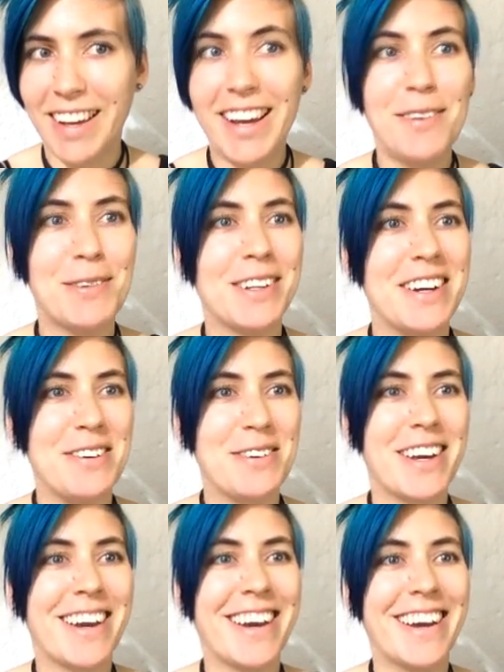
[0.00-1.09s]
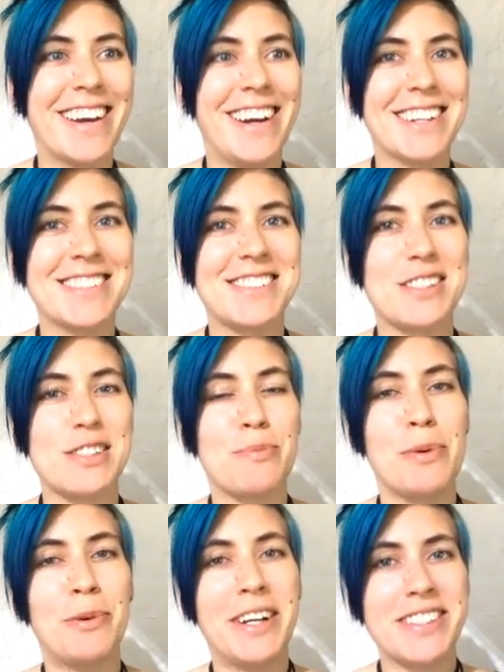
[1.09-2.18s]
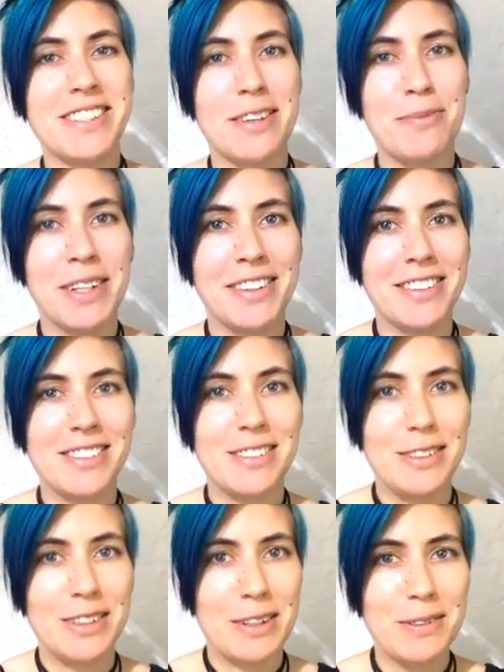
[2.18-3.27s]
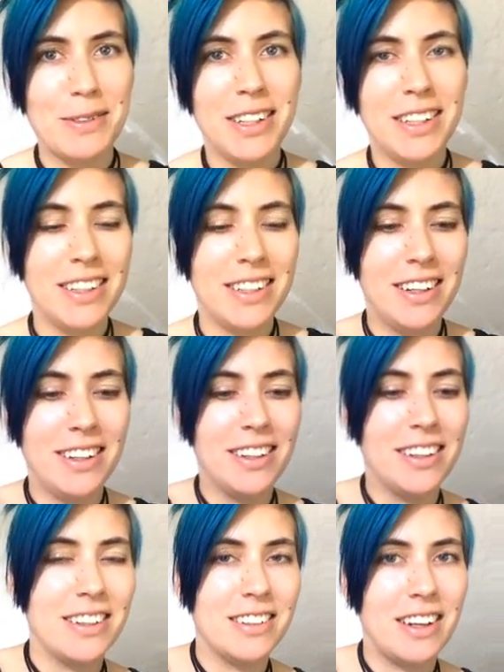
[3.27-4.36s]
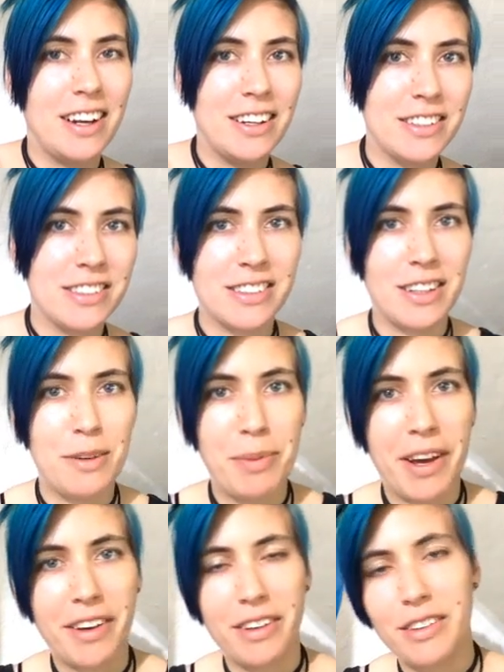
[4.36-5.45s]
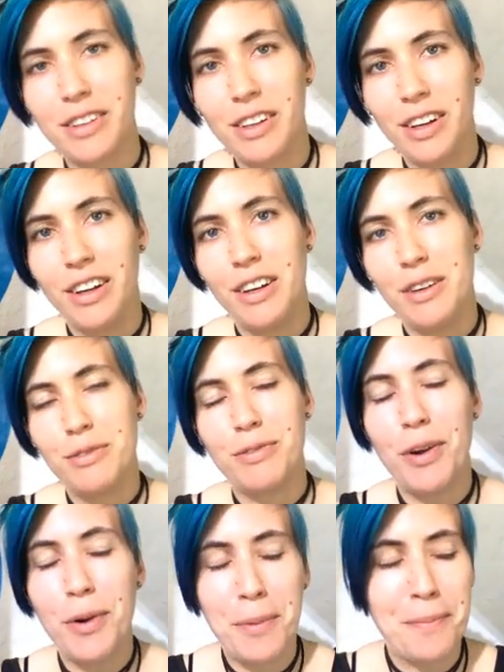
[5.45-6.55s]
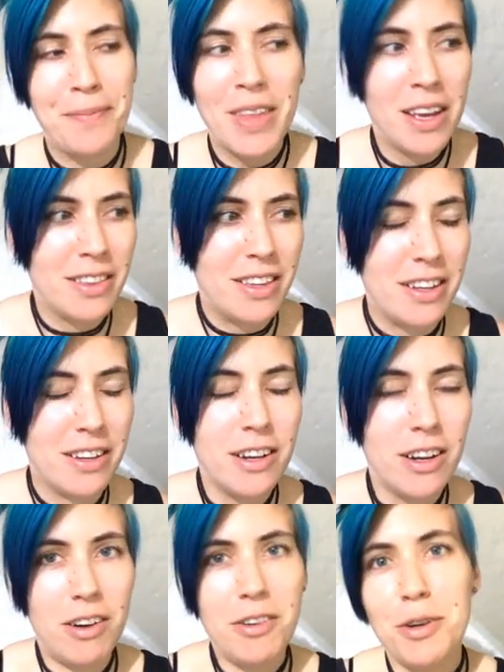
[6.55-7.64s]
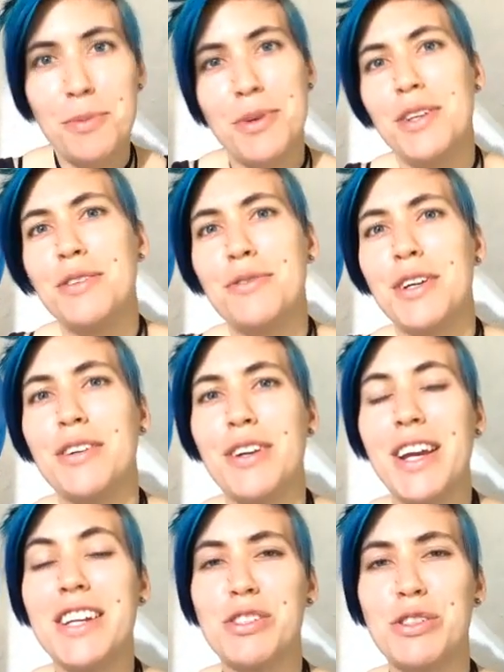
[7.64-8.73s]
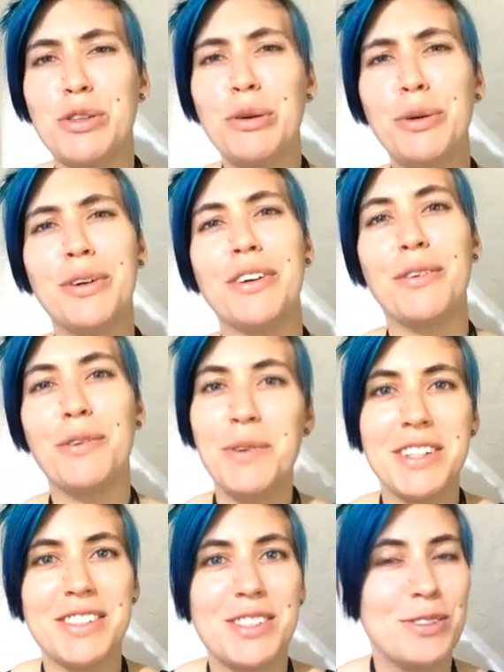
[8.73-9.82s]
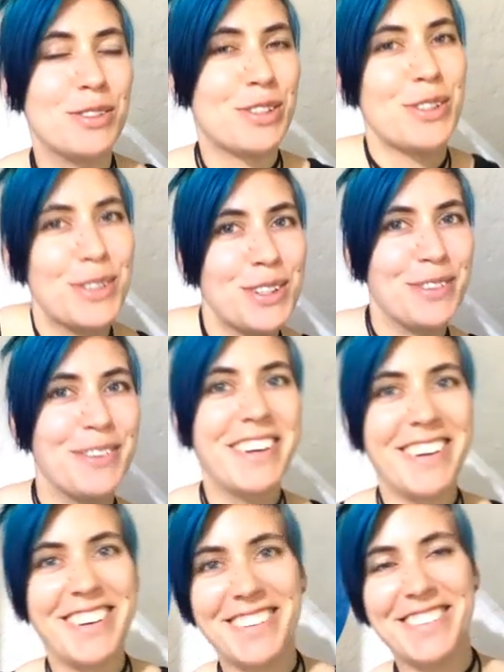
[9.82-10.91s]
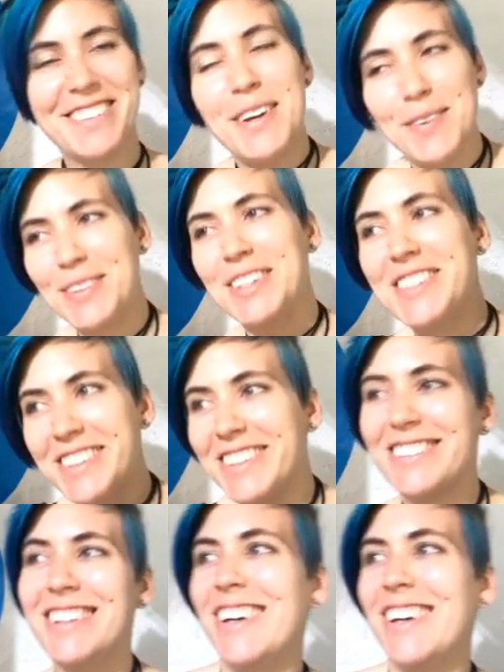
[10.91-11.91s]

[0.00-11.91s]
And we're live. Hey, Hacksters. It's been a while since I've been in the studio. Uh, I just got back uh, from the ARM Innovator Asia Tour. We went to Tokyo and Beijing